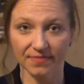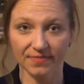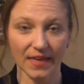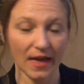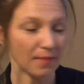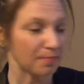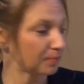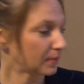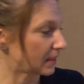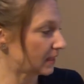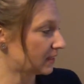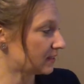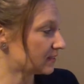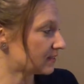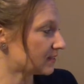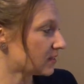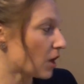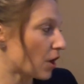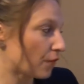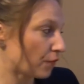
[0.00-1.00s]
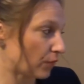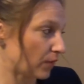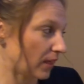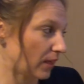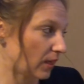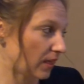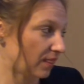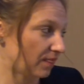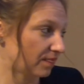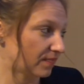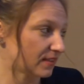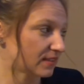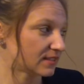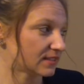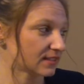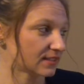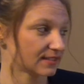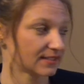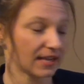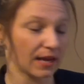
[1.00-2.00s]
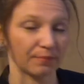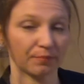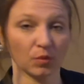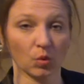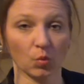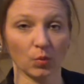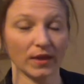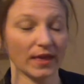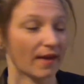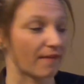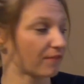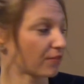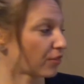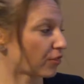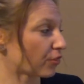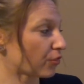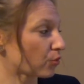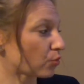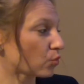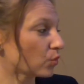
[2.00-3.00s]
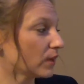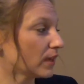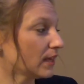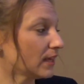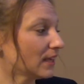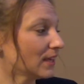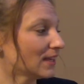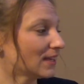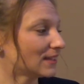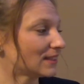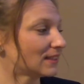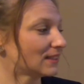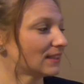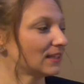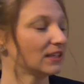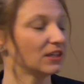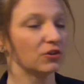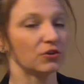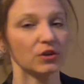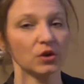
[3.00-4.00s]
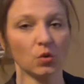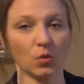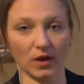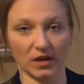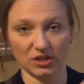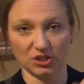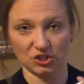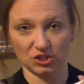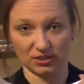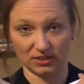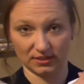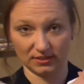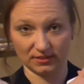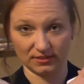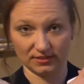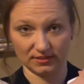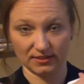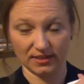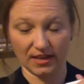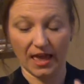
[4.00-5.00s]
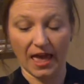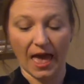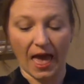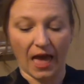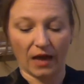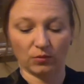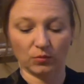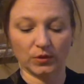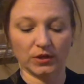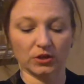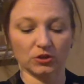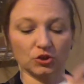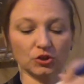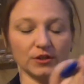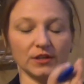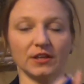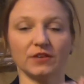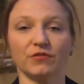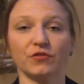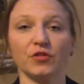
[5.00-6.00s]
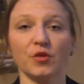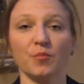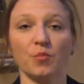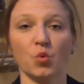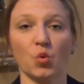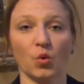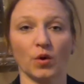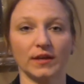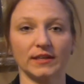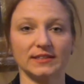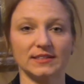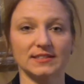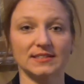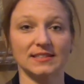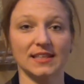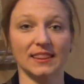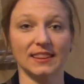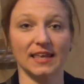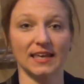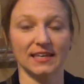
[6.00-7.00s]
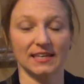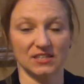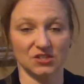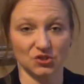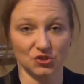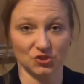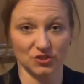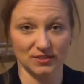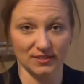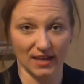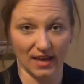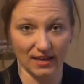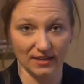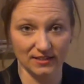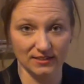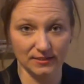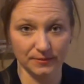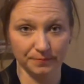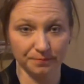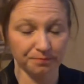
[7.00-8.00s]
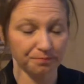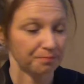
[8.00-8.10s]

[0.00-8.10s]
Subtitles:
That means in this example, we have three linear equations and we are looking for the points that they intersect.